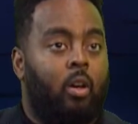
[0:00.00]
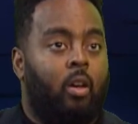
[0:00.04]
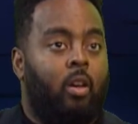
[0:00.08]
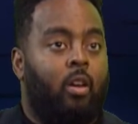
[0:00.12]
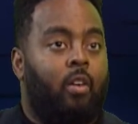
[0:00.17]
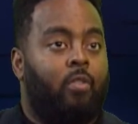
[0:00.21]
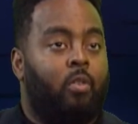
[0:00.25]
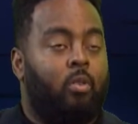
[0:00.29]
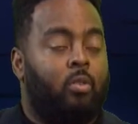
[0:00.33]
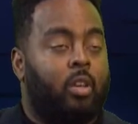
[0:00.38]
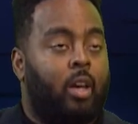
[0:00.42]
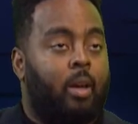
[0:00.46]

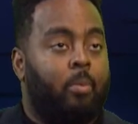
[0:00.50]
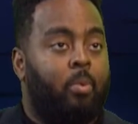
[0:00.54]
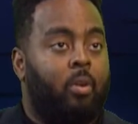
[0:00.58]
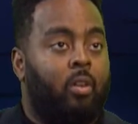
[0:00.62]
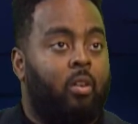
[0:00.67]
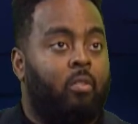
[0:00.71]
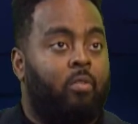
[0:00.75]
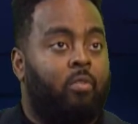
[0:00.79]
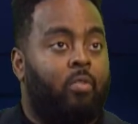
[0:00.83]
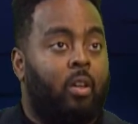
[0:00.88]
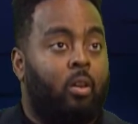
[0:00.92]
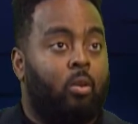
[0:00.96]
If you type
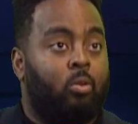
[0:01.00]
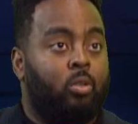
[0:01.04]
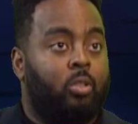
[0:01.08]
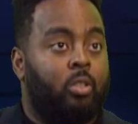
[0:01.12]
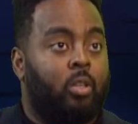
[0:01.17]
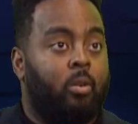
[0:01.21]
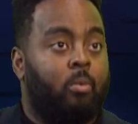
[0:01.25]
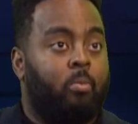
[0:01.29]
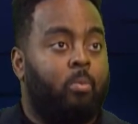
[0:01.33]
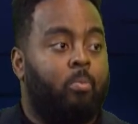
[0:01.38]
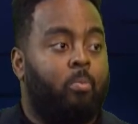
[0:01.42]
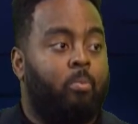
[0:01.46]
in
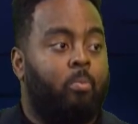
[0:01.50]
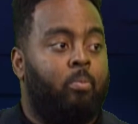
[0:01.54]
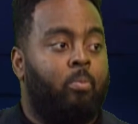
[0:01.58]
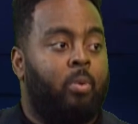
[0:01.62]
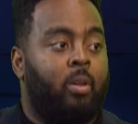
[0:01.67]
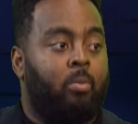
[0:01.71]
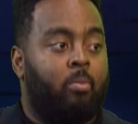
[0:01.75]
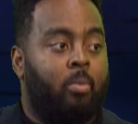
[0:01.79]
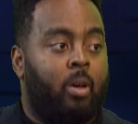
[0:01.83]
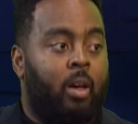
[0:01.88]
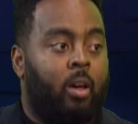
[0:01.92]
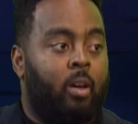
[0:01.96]
Fellowship
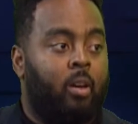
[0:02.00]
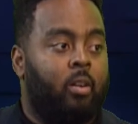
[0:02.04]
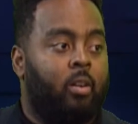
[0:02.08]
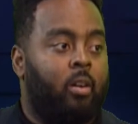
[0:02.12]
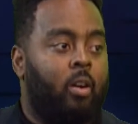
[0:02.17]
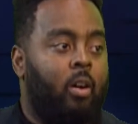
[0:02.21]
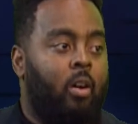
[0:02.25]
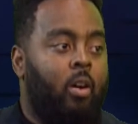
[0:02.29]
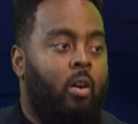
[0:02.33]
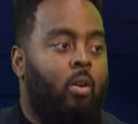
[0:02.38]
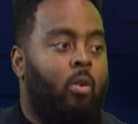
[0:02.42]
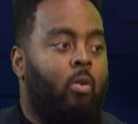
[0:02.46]
BMEC
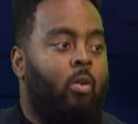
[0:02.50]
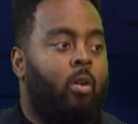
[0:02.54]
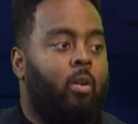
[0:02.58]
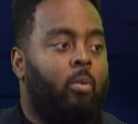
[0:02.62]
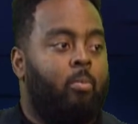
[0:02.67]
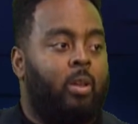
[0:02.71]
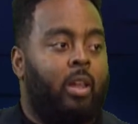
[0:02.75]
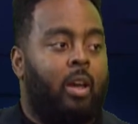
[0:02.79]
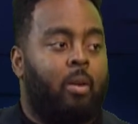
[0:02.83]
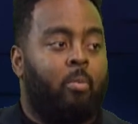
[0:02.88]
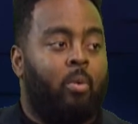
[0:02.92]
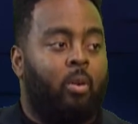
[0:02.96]
or
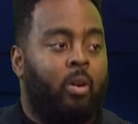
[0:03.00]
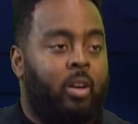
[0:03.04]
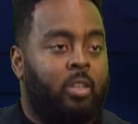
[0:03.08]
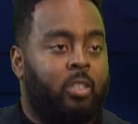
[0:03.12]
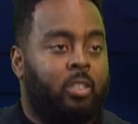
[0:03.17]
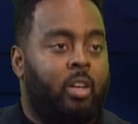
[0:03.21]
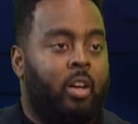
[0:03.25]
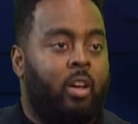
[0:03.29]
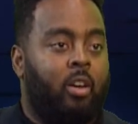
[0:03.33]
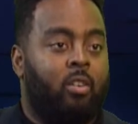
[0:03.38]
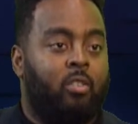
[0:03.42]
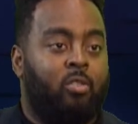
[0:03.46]
Black Male
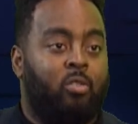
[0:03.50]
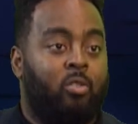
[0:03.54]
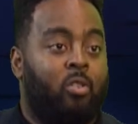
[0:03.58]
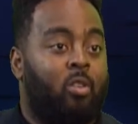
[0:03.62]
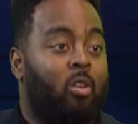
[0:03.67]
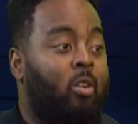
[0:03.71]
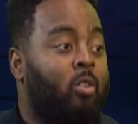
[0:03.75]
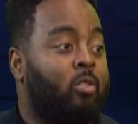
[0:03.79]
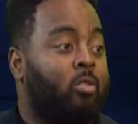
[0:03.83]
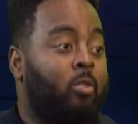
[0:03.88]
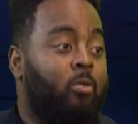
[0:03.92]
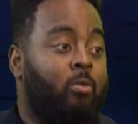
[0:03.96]
Educators, you can
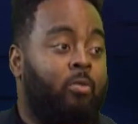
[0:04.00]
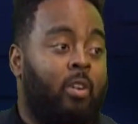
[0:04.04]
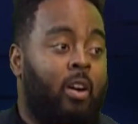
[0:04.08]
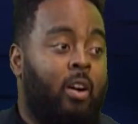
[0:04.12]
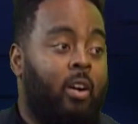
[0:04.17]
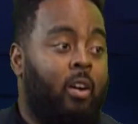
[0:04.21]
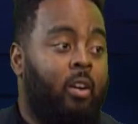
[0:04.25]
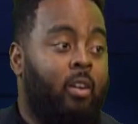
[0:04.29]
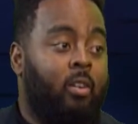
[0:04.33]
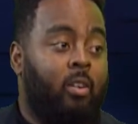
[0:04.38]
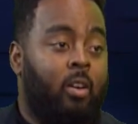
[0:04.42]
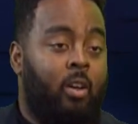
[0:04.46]
also
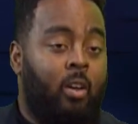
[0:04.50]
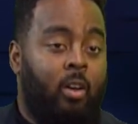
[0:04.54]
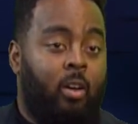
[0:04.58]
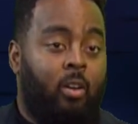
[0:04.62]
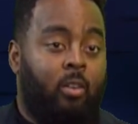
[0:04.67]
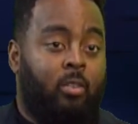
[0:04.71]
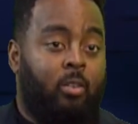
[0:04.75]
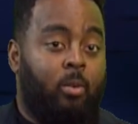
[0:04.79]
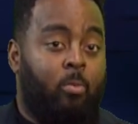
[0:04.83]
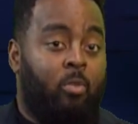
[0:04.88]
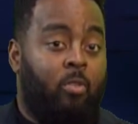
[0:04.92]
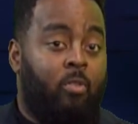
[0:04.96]
find
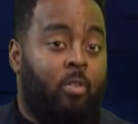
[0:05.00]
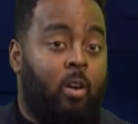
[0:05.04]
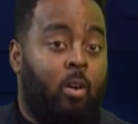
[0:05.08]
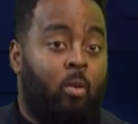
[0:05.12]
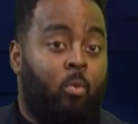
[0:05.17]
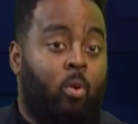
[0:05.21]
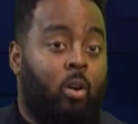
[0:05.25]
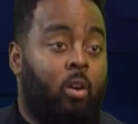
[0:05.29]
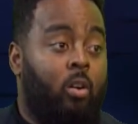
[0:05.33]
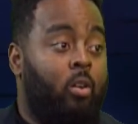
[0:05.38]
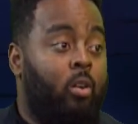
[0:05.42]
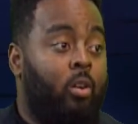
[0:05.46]
some of our
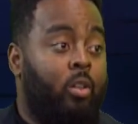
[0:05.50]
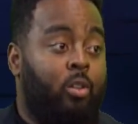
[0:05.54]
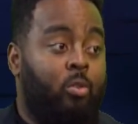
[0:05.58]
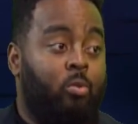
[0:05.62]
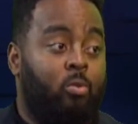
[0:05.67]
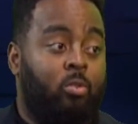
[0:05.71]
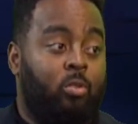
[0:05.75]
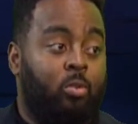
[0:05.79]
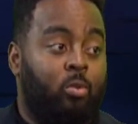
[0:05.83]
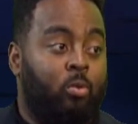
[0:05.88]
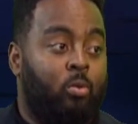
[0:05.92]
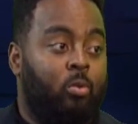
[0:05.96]
work on
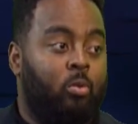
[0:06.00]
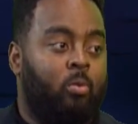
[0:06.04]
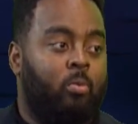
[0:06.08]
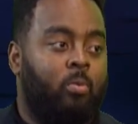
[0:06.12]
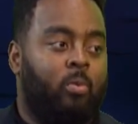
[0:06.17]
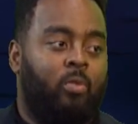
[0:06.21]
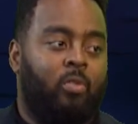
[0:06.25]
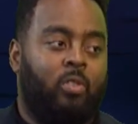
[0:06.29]
YouTube.